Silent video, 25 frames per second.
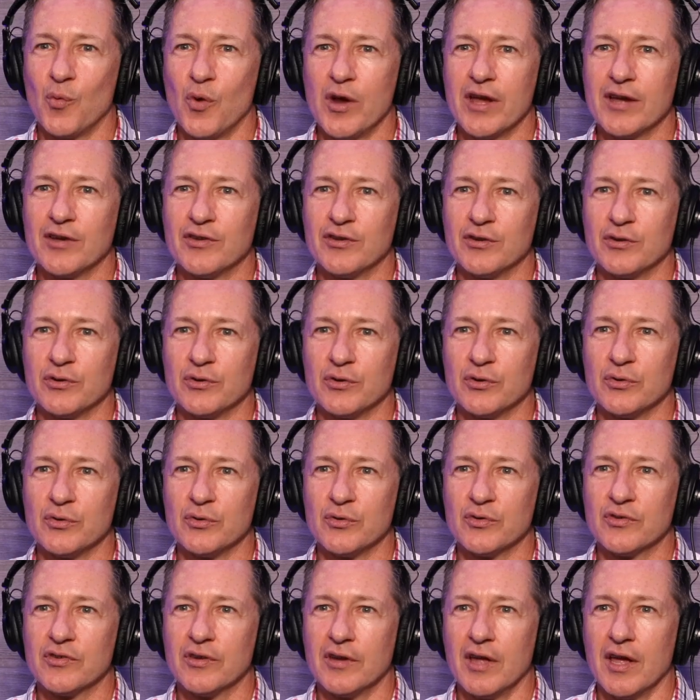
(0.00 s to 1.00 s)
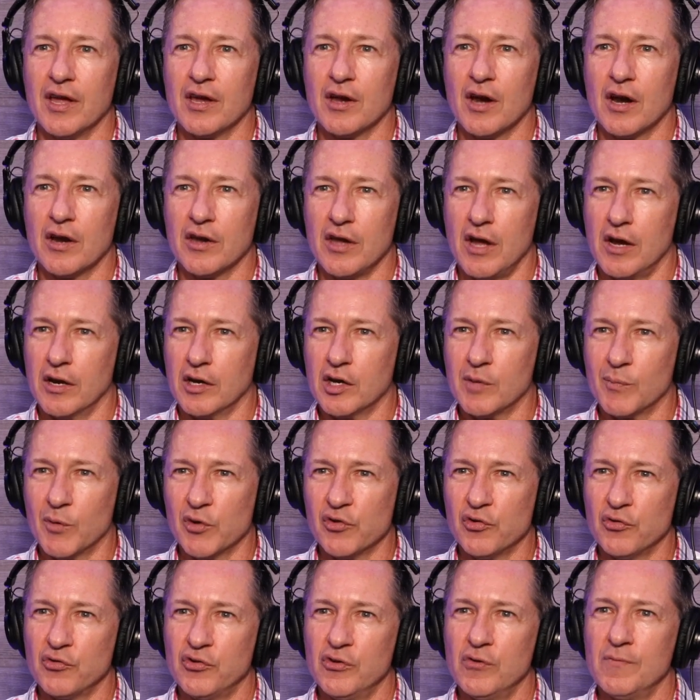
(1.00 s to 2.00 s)
way to today? Our
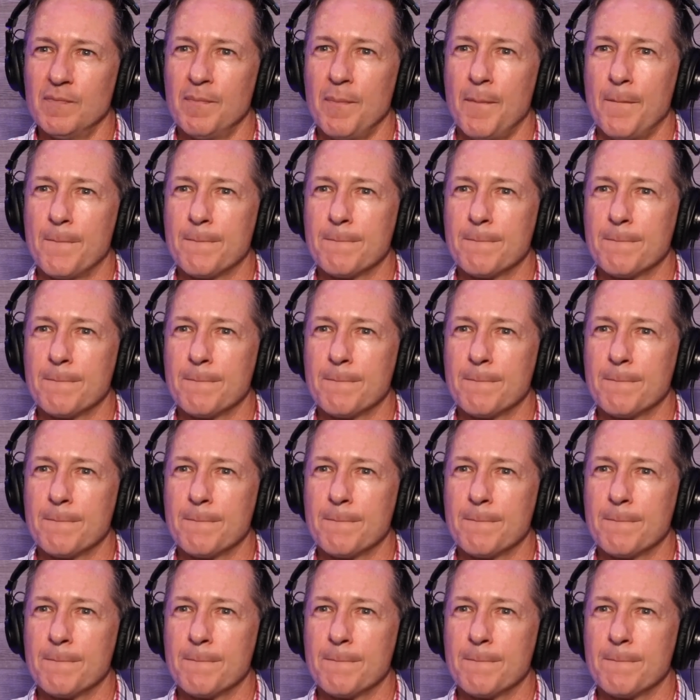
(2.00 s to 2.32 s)
commercial shoot?